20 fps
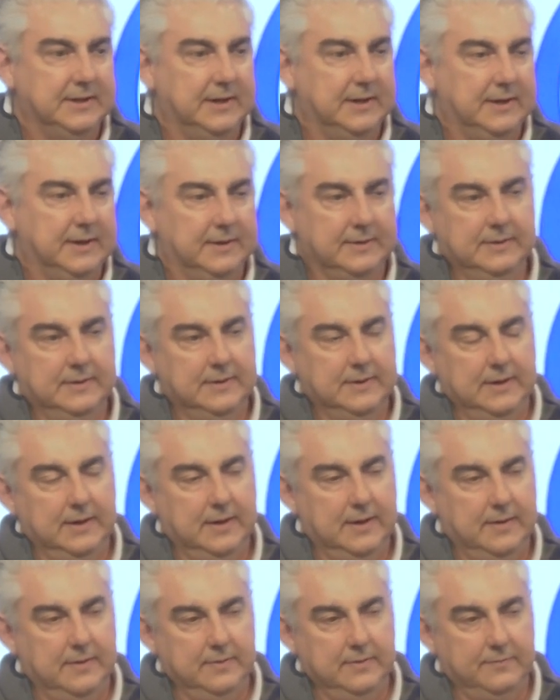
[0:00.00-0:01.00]
uh,
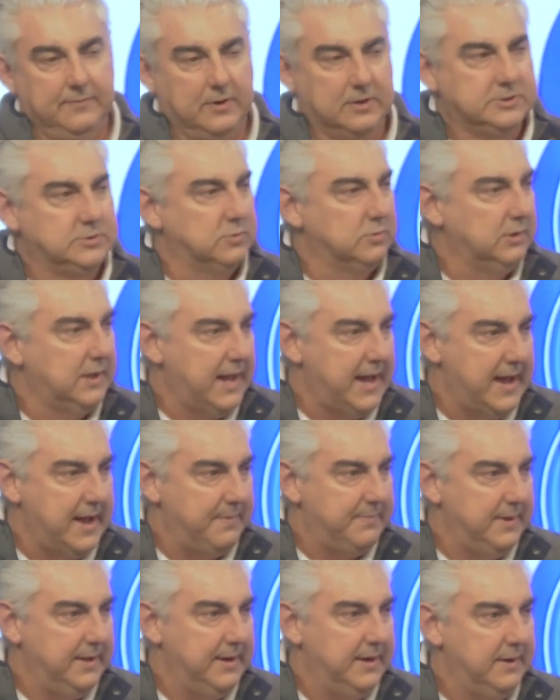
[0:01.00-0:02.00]
uh, the virtual
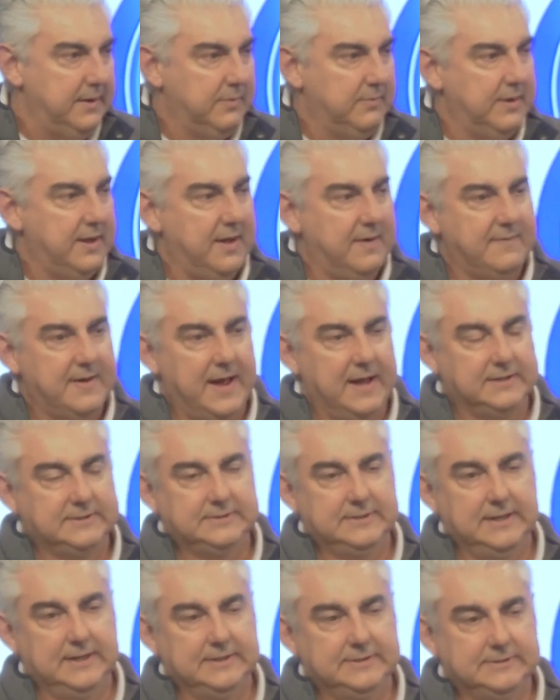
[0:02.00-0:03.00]
lab here we have
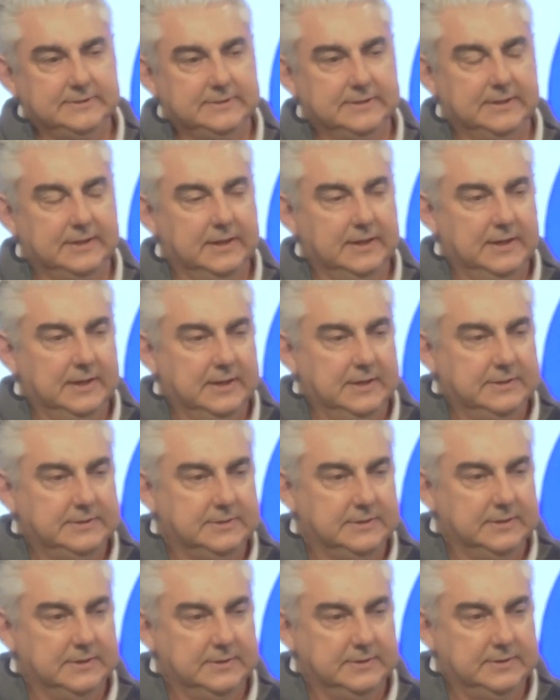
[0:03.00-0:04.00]
access to, to,